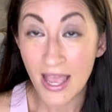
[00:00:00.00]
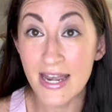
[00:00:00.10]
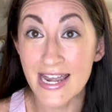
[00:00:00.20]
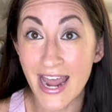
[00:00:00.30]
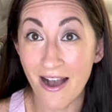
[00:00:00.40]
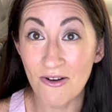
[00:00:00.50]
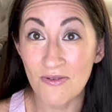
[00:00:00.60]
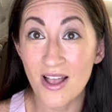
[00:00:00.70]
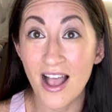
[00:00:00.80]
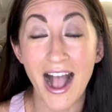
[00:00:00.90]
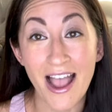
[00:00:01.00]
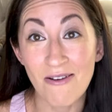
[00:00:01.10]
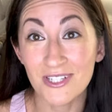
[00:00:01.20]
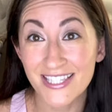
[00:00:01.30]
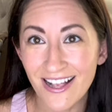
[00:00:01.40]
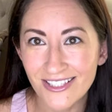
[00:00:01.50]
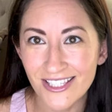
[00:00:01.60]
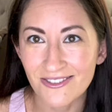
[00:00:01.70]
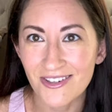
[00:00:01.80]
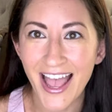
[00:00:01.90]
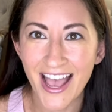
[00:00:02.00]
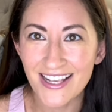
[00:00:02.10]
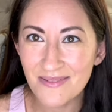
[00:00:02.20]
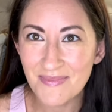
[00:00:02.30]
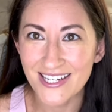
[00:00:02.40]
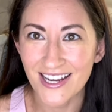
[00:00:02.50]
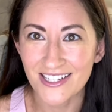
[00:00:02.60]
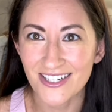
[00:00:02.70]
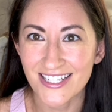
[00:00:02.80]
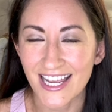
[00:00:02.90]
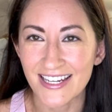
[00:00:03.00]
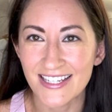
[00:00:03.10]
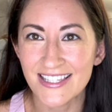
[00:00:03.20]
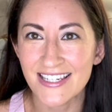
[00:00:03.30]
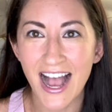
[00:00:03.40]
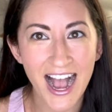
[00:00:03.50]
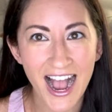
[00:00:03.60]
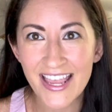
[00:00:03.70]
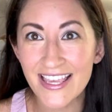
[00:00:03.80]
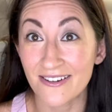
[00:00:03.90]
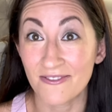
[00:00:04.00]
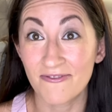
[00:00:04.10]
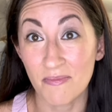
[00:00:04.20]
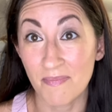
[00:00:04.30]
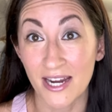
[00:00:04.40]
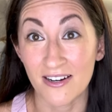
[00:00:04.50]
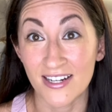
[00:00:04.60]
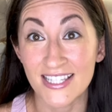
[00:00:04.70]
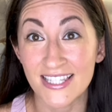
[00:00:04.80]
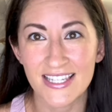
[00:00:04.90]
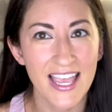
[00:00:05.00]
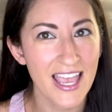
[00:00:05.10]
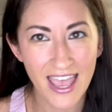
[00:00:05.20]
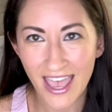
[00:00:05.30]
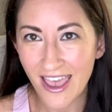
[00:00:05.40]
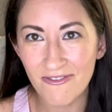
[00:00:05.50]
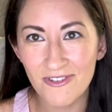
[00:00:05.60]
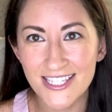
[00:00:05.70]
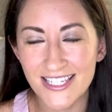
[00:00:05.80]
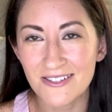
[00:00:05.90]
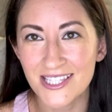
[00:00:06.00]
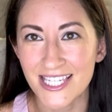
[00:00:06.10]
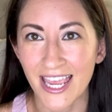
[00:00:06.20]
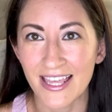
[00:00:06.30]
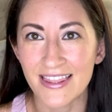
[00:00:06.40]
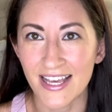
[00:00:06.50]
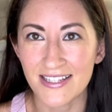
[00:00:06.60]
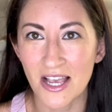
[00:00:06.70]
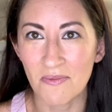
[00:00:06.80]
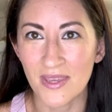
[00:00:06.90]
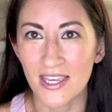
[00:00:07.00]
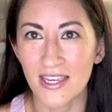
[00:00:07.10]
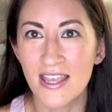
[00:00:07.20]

Now, I will tell you, as a pediatric dentist, I hear from parents every single day that tell me